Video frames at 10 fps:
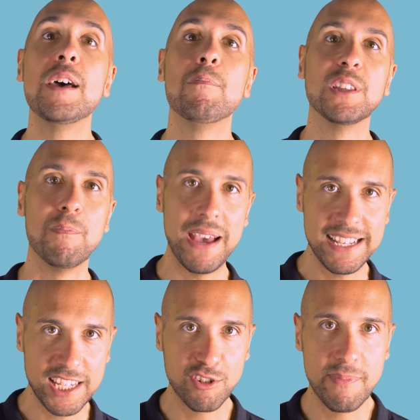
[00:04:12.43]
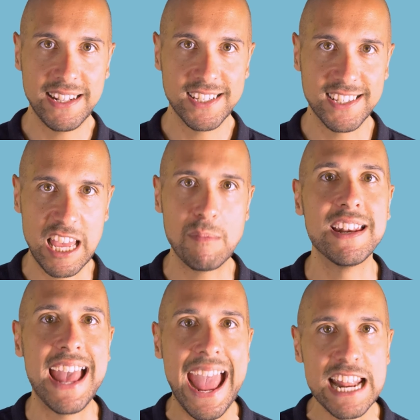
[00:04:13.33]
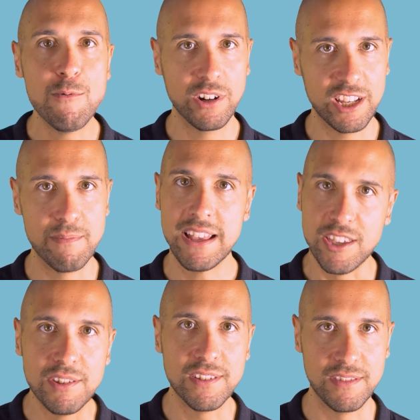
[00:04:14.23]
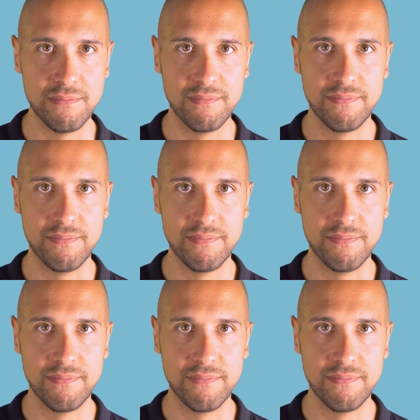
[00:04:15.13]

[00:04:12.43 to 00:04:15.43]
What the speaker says: but the basics remain the same and anyone can make use of them.